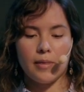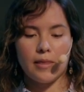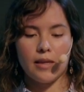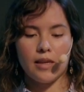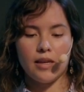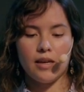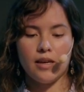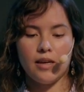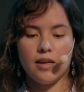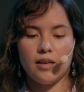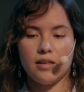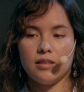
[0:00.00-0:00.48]

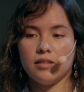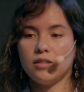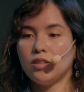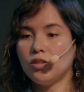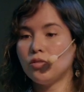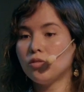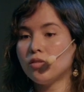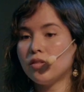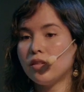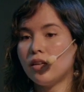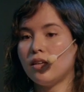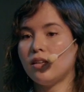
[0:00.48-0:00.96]
and
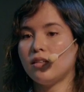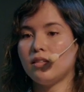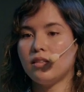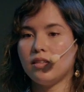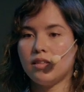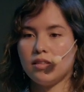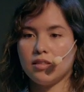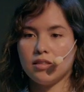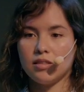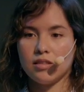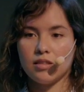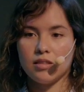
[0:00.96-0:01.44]
use that
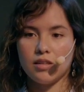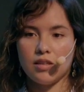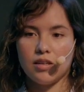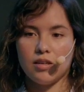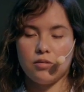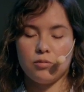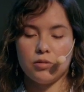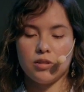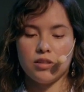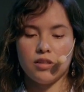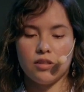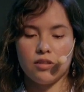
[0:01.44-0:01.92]
as
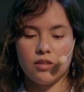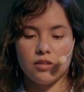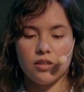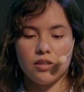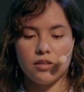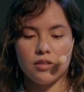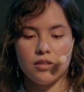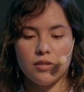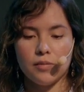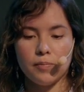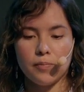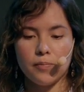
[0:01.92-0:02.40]
our target.